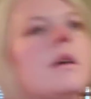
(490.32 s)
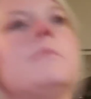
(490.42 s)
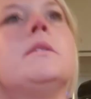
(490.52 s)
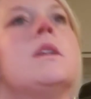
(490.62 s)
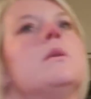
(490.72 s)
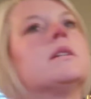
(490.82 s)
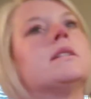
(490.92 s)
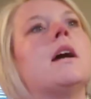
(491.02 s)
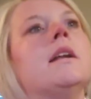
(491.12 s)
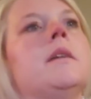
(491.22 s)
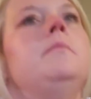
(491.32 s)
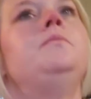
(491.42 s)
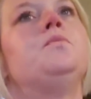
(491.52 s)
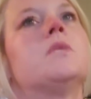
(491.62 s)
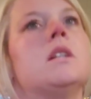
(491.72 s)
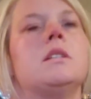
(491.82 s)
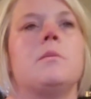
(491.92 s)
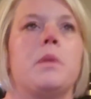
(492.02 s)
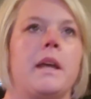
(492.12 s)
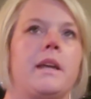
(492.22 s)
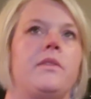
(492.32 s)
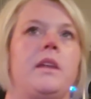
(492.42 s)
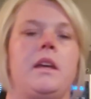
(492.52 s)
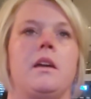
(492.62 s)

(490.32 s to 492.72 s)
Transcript: I'm so excited to plan